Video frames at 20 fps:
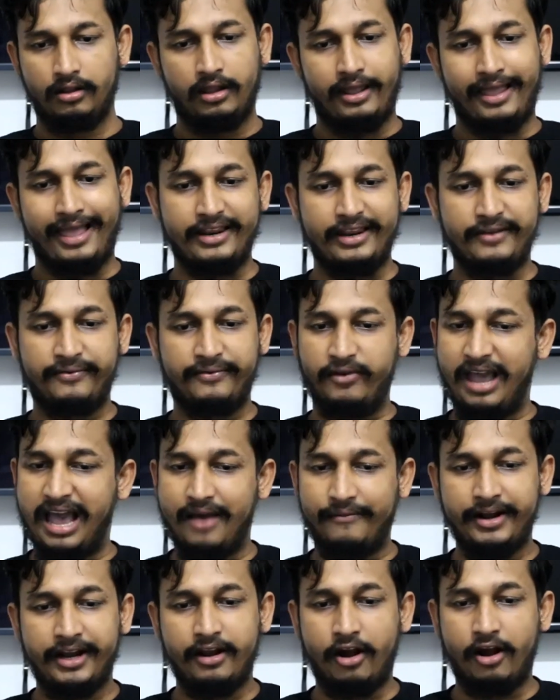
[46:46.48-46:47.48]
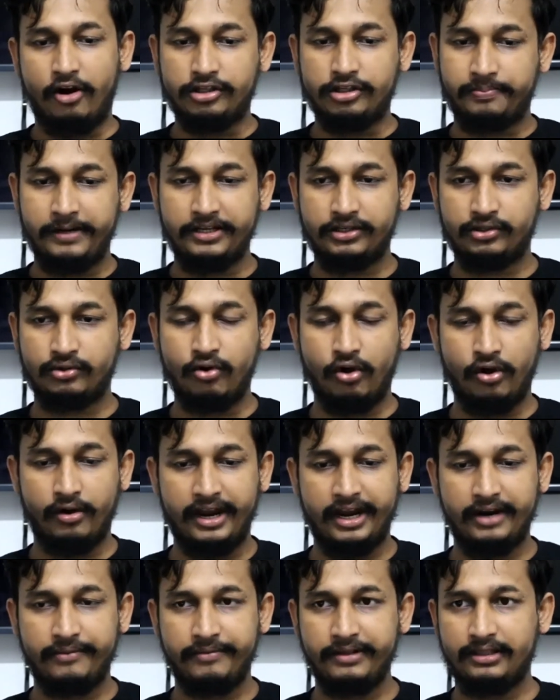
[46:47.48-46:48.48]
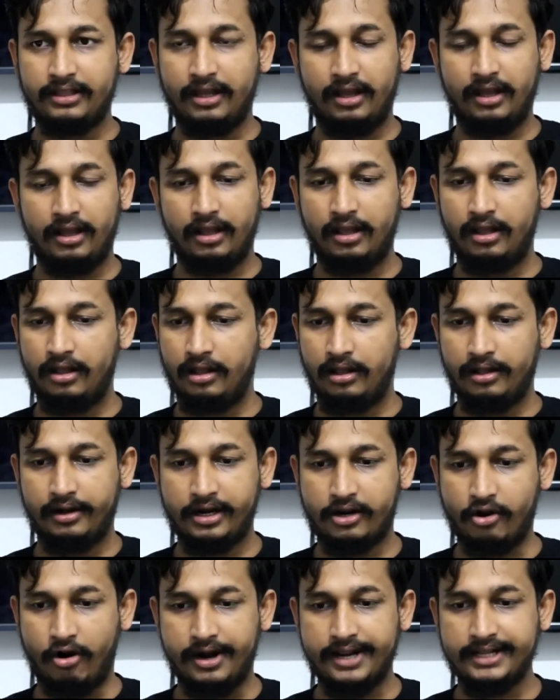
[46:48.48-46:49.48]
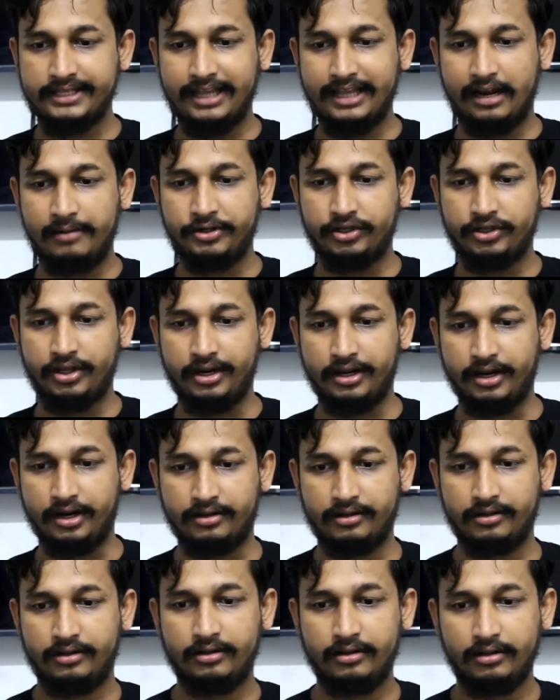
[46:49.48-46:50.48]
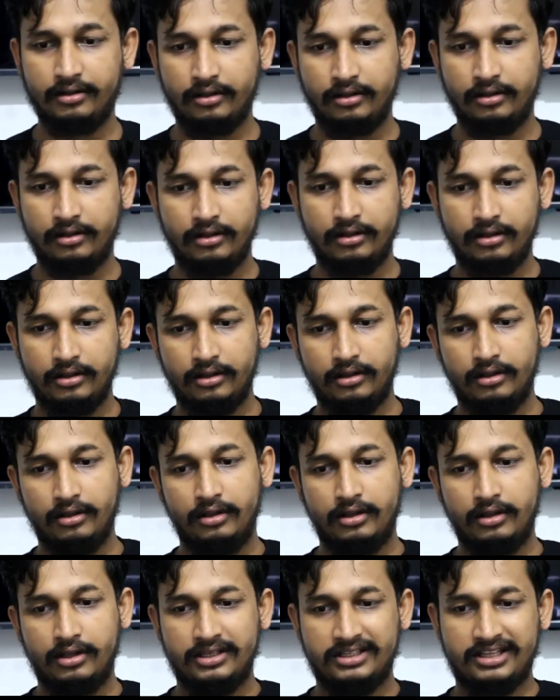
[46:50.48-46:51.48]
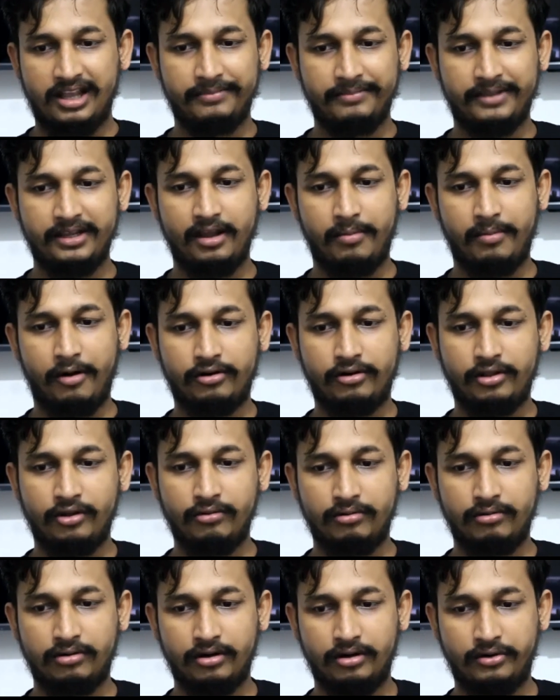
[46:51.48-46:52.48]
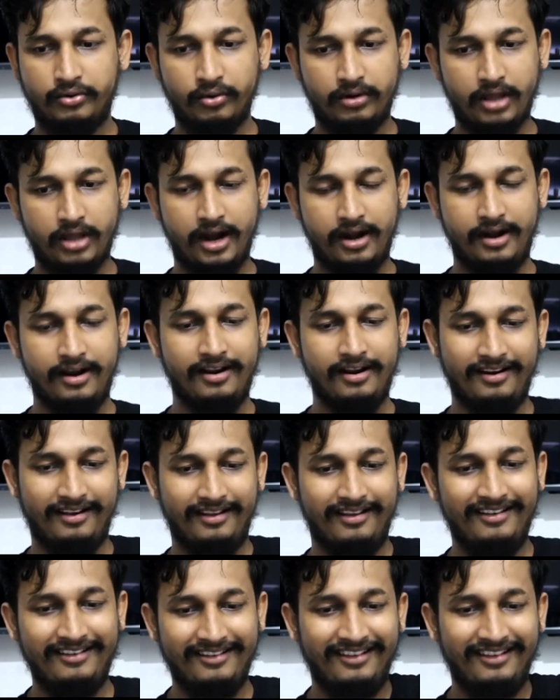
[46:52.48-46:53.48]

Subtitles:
And if you have any doubts, please go ahead with the recordings. I'll be sharing it. Something about you. Too tired.